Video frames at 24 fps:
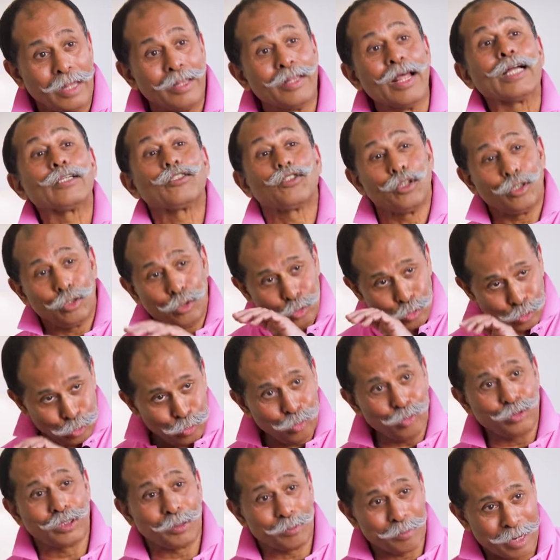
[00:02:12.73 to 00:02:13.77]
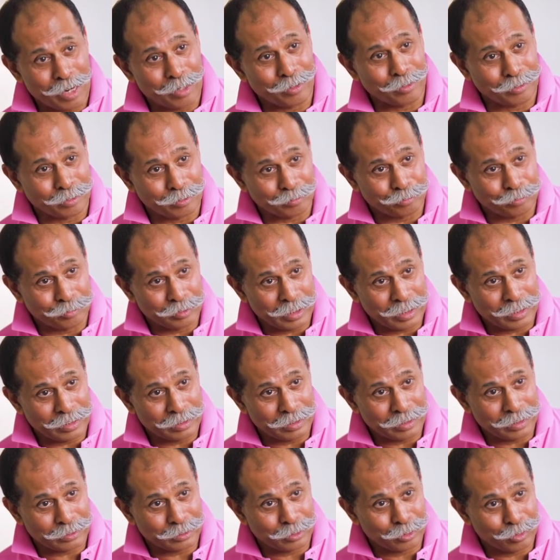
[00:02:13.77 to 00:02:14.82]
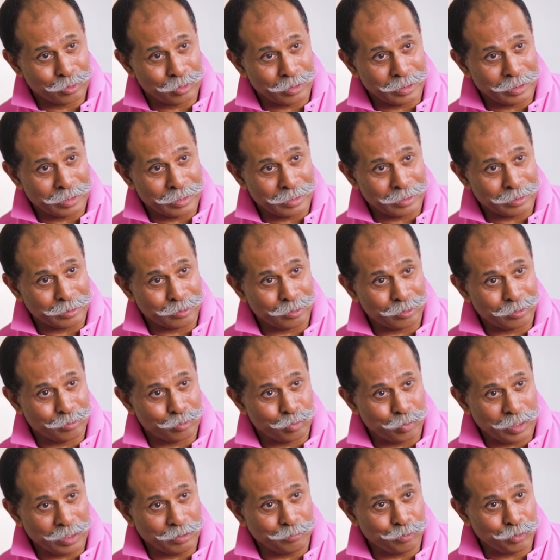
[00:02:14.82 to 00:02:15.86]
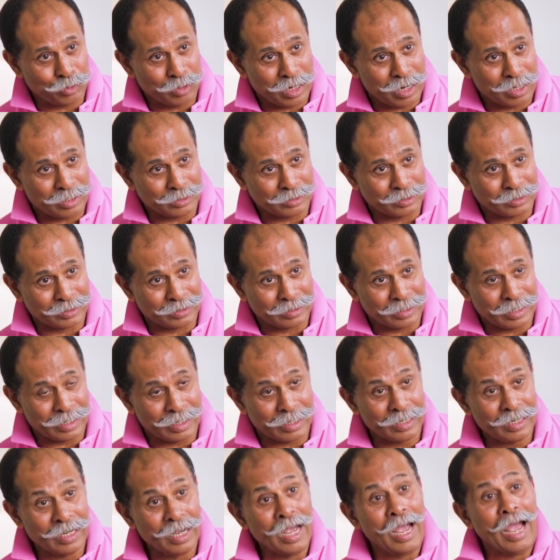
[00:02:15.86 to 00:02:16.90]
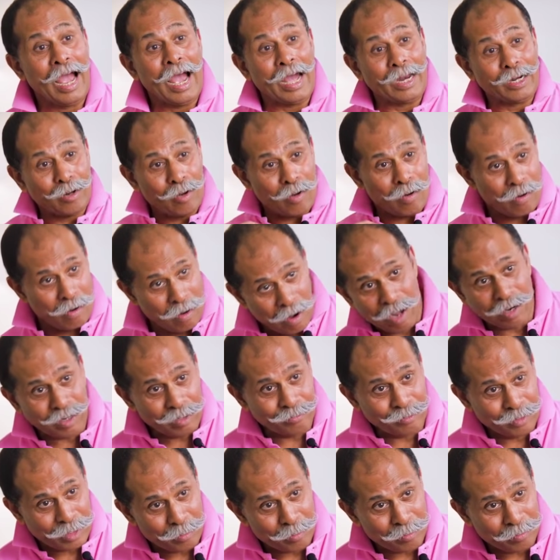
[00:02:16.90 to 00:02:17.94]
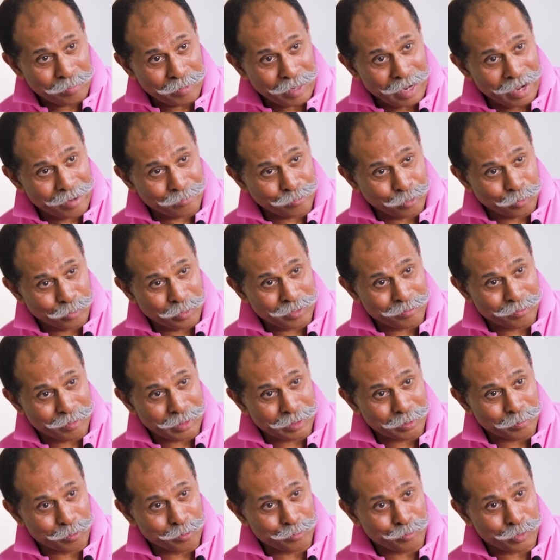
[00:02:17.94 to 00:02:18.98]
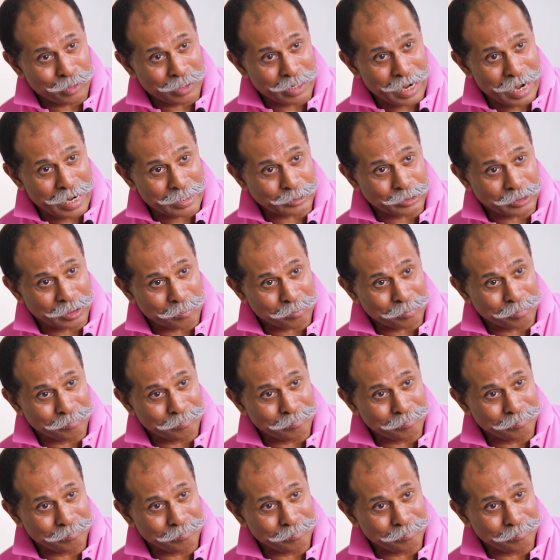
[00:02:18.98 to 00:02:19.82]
That's a huge amount of data that's going in 24 hours a day, and all of them have to be available for catch-up.